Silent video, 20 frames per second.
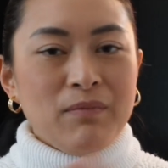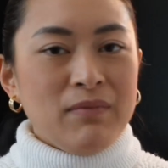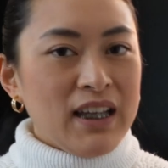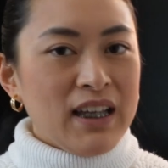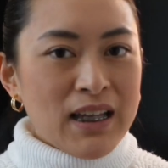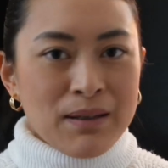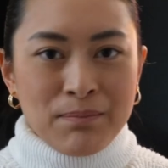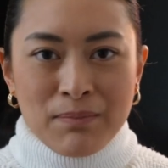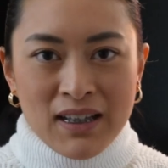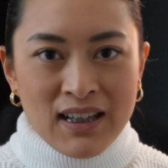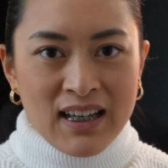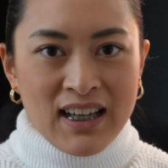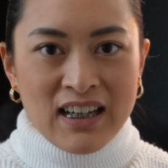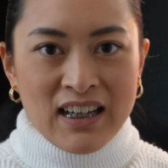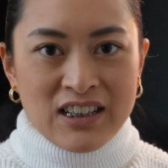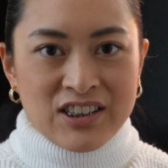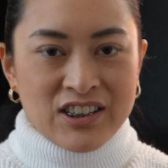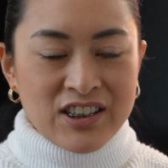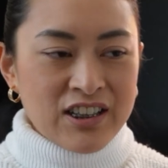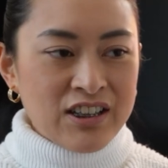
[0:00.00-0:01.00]
In
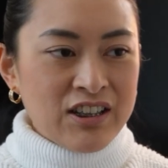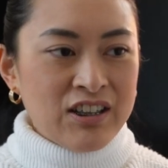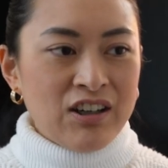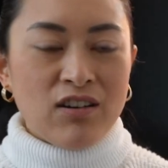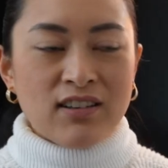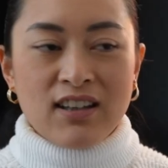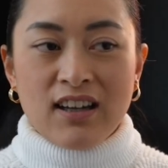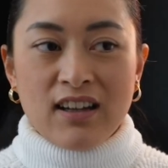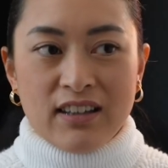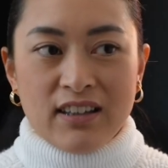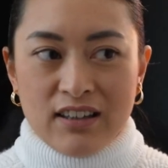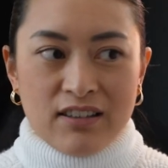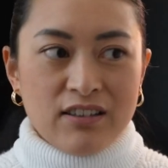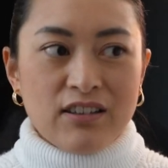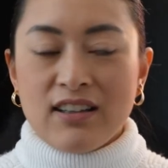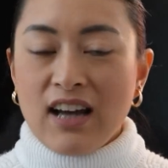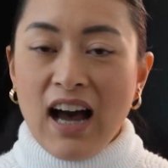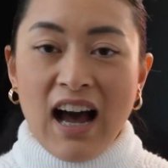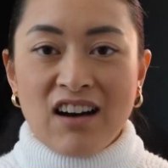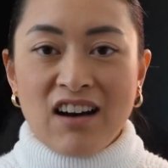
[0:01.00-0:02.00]
Malaysia or the
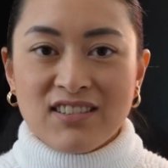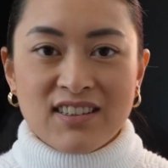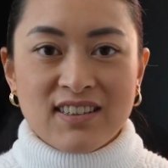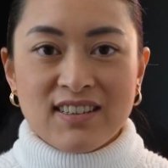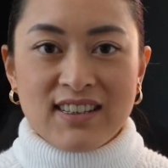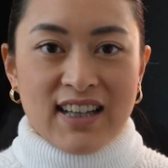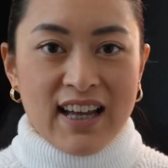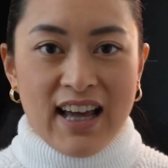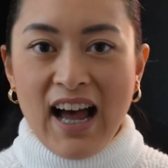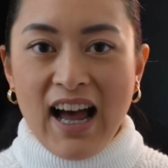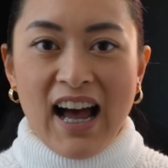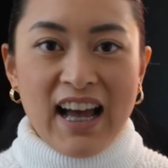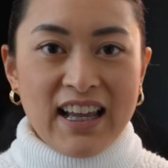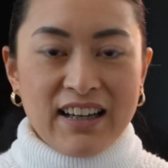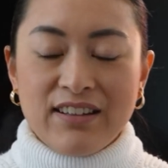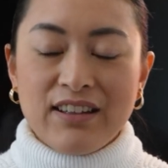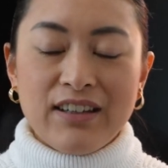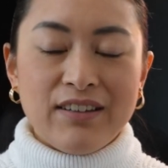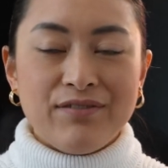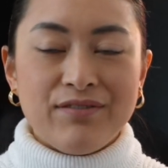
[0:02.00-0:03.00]
houses that I
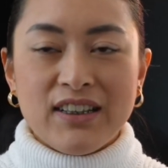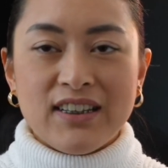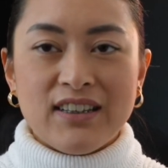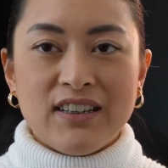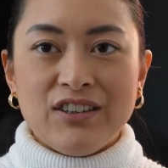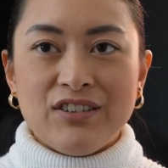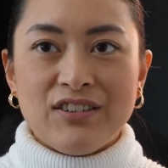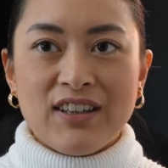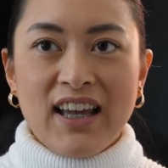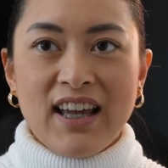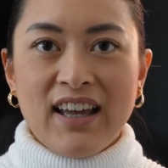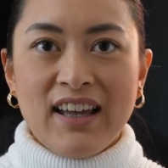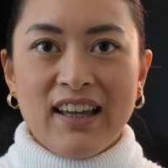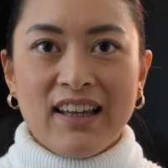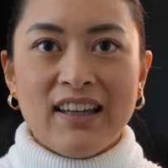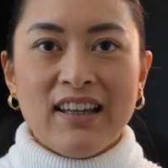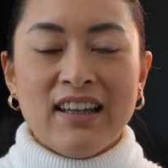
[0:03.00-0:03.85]
live in the UK,